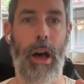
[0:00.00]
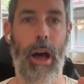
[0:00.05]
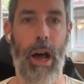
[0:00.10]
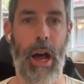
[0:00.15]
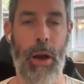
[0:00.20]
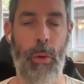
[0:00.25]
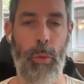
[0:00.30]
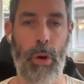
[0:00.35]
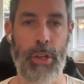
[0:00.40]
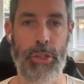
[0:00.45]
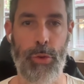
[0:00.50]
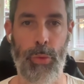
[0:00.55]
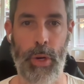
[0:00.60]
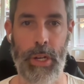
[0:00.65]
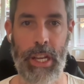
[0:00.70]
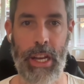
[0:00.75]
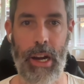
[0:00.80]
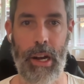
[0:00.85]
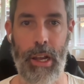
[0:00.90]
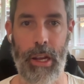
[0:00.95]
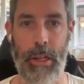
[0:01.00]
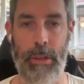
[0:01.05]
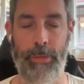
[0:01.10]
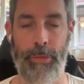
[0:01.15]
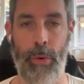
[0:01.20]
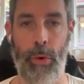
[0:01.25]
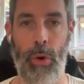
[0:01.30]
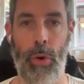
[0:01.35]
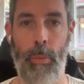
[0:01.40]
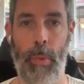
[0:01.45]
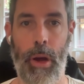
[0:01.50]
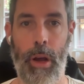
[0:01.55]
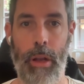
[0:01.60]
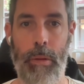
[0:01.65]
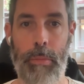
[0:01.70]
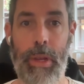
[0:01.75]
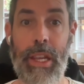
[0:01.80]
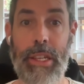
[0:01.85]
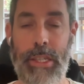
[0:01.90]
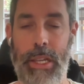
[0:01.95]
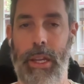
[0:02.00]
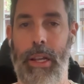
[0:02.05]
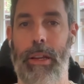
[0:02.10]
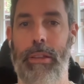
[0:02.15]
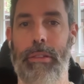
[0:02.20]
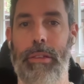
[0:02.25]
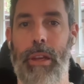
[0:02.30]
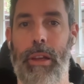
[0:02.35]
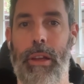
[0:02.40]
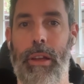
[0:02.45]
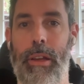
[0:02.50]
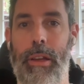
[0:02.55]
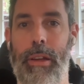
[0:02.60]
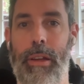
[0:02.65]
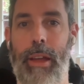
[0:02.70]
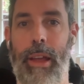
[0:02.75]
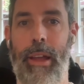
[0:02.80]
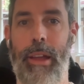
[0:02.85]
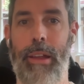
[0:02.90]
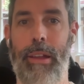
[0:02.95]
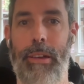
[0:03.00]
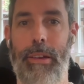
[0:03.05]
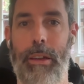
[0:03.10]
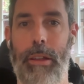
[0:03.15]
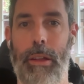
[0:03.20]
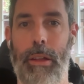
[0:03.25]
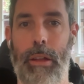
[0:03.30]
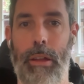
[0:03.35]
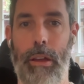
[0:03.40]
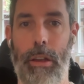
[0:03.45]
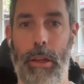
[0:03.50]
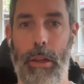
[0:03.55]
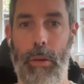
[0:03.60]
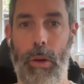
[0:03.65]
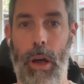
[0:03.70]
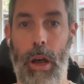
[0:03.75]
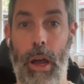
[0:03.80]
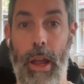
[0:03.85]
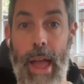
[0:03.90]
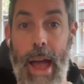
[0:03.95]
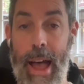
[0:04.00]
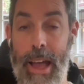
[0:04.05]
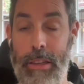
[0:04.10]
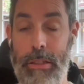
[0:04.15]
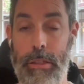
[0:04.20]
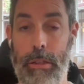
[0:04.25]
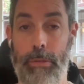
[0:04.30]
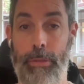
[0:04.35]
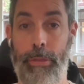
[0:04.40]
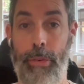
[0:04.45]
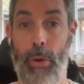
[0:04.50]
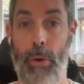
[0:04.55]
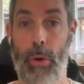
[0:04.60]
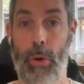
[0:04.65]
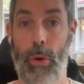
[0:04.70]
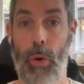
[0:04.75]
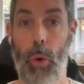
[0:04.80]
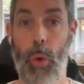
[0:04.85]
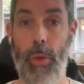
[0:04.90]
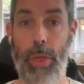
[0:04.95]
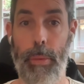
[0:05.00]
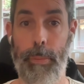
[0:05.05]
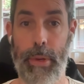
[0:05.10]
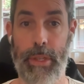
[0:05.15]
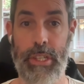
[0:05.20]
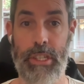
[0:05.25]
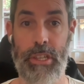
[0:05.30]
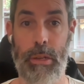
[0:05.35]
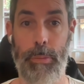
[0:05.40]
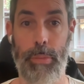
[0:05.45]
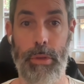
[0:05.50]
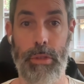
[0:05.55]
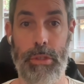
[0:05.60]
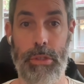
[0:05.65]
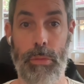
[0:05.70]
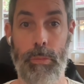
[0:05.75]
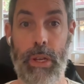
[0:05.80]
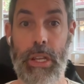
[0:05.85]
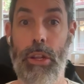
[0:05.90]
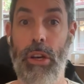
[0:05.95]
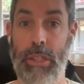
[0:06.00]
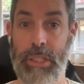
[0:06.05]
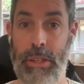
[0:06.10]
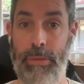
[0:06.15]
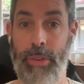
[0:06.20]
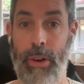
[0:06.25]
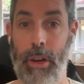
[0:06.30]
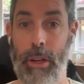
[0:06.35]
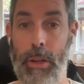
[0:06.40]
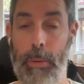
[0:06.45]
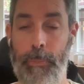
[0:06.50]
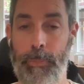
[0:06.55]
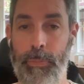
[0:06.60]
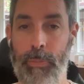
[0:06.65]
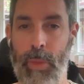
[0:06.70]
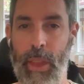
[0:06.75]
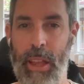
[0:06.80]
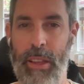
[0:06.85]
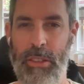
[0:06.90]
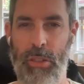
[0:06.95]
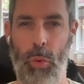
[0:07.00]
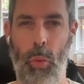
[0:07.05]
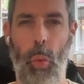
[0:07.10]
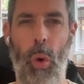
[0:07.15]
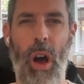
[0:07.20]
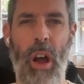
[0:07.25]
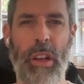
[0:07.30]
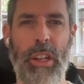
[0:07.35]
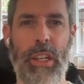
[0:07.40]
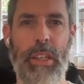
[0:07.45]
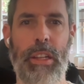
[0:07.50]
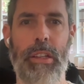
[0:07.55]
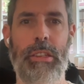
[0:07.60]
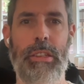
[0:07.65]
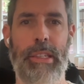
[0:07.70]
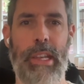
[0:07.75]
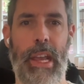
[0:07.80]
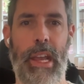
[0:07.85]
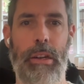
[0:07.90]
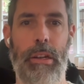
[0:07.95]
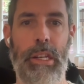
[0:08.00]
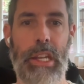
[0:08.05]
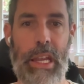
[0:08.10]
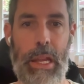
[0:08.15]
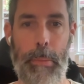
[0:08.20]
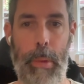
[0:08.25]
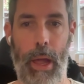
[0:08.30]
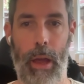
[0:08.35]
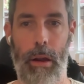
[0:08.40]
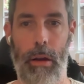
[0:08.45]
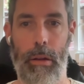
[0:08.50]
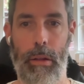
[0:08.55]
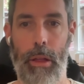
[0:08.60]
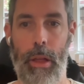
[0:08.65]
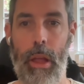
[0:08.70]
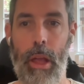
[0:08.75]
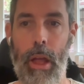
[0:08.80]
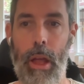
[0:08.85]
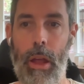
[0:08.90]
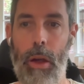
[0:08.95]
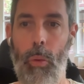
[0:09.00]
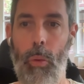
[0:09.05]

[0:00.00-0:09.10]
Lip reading: that I was running late for my meetings and I asked for all the participants to be notified. So why did it send an email?